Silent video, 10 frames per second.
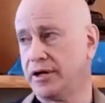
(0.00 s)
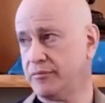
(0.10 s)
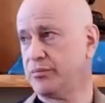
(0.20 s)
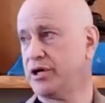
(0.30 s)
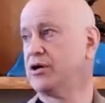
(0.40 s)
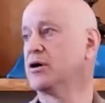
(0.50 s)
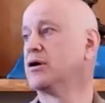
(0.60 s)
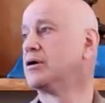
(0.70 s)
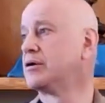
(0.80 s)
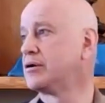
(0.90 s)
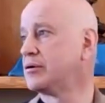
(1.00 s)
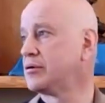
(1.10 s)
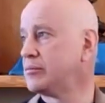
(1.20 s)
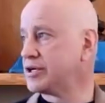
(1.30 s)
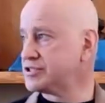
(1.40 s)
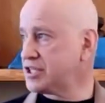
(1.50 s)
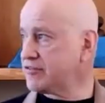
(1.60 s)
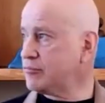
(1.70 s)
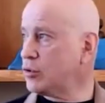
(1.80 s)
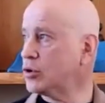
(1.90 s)
and bigger because they
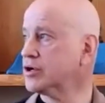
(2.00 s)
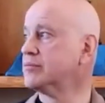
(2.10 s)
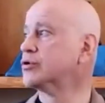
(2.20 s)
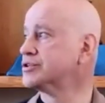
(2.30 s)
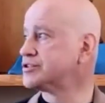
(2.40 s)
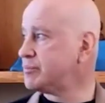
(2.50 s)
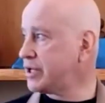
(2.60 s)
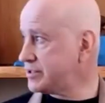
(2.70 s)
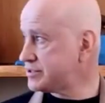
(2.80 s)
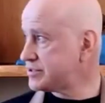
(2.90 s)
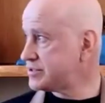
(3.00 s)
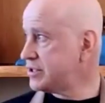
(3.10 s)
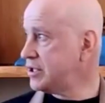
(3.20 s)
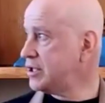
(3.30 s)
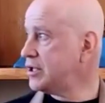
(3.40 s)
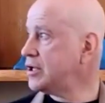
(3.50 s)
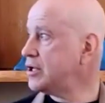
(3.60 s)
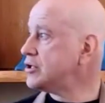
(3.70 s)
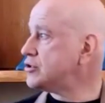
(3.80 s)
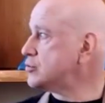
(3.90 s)
have more and more space
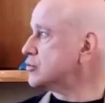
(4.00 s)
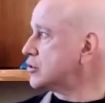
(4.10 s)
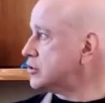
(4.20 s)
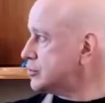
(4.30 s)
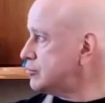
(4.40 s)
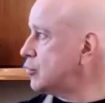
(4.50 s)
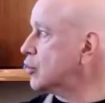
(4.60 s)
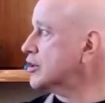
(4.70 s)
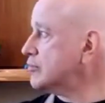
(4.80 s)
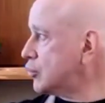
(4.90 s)
to include more and